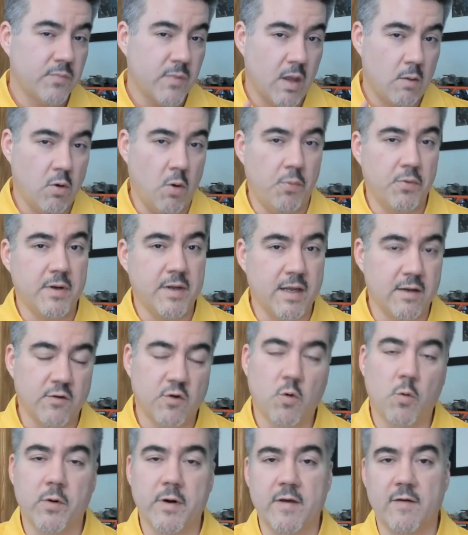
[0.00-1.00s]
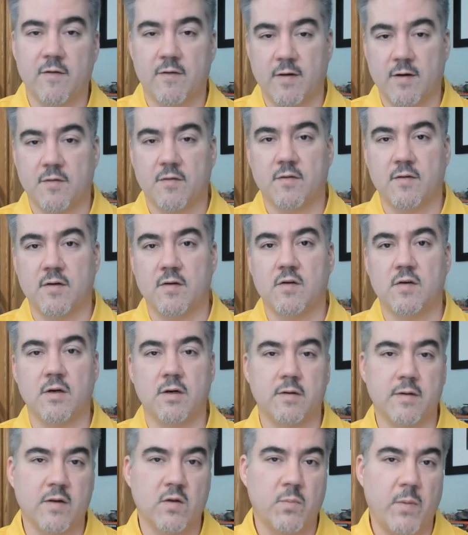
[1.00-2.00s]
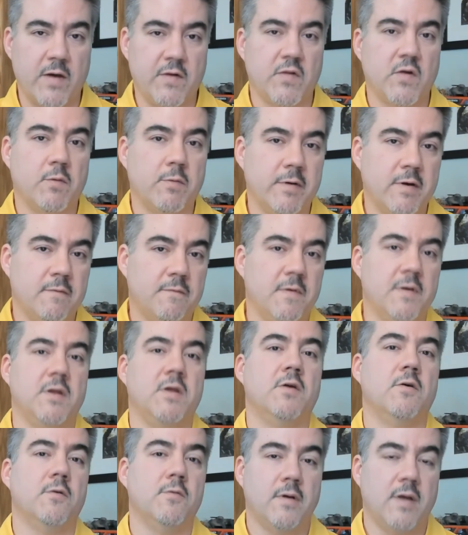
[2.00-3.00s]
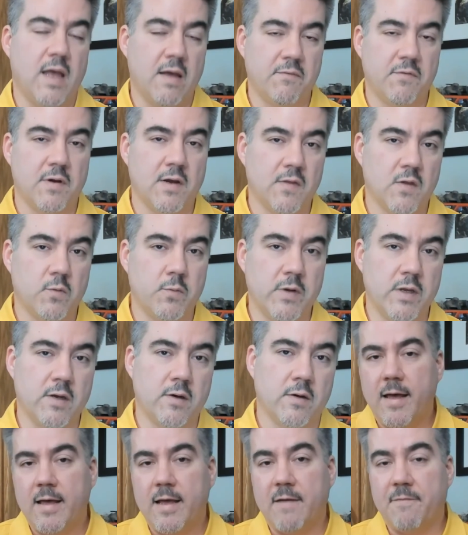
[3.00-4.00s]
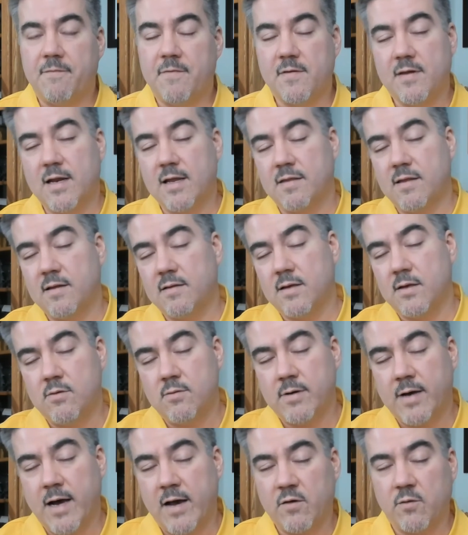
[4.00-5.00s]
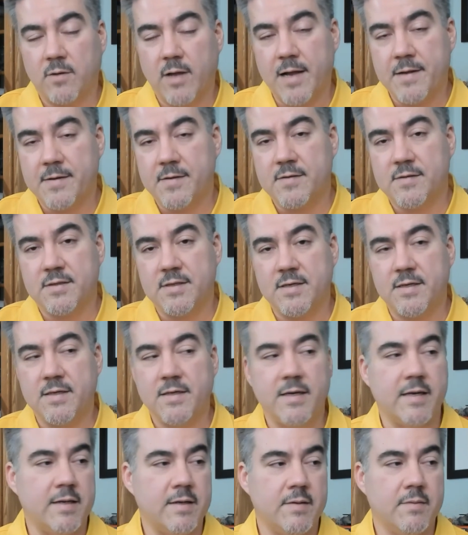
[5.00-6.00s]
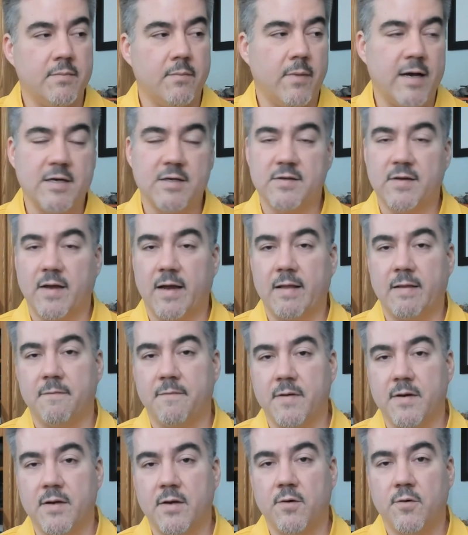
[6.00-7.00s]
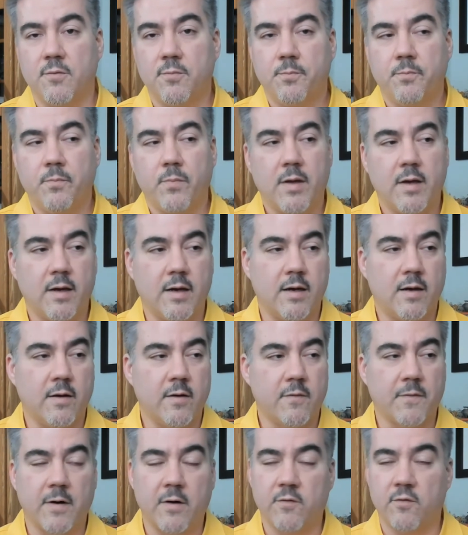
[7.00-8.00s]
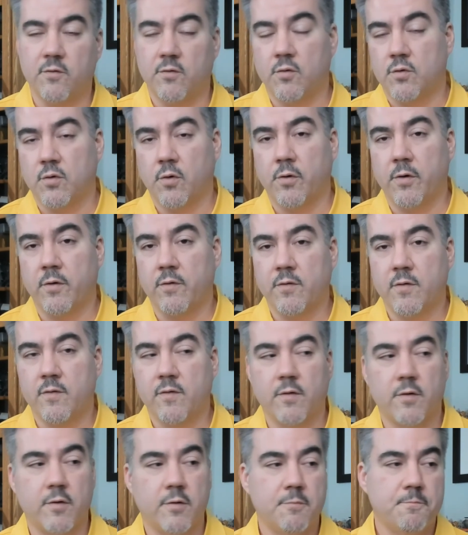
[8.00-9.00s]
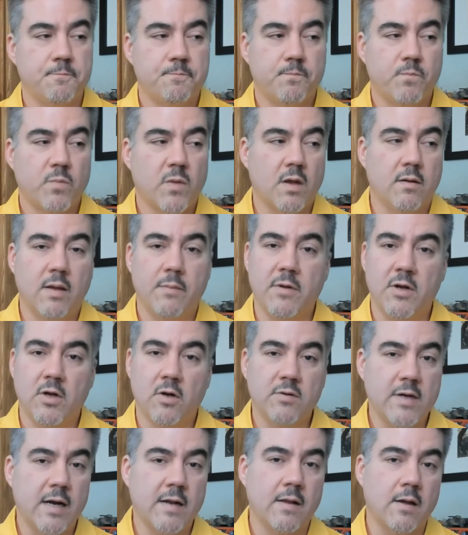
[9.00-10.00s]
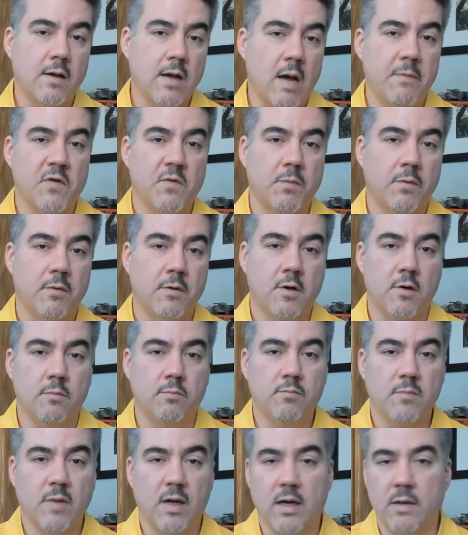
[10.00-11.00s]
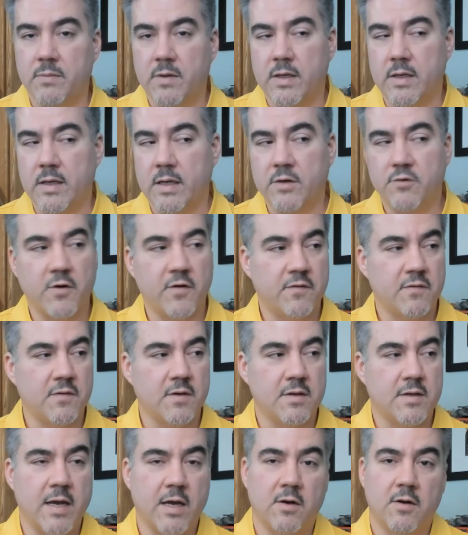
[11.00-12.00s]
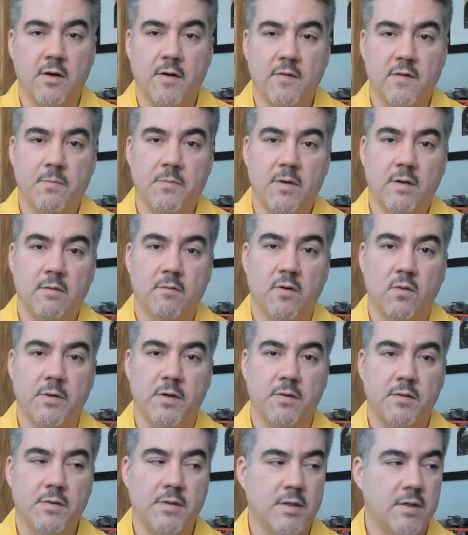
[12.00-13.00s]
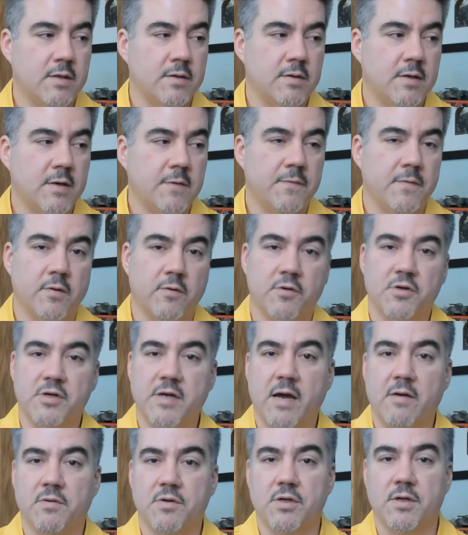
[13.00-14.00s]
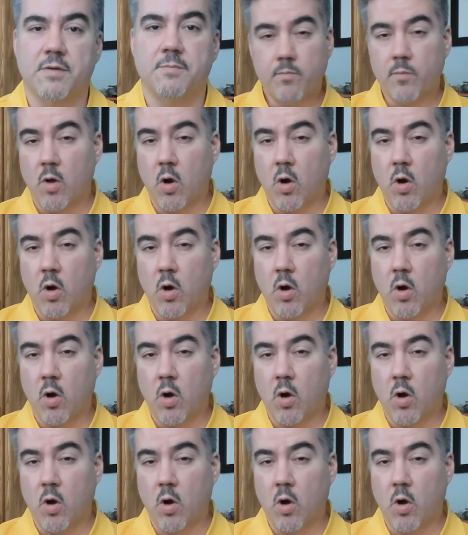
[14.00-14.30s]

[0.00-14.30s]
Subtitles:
I'm hoping to get 26 this year. That's basically a video every other week. If there's anything that you guys would like to see in my style of video, as far as the tutorial is concerned, let me know down in the comments below. I'd be interested in taking on something a little bit different or challenging.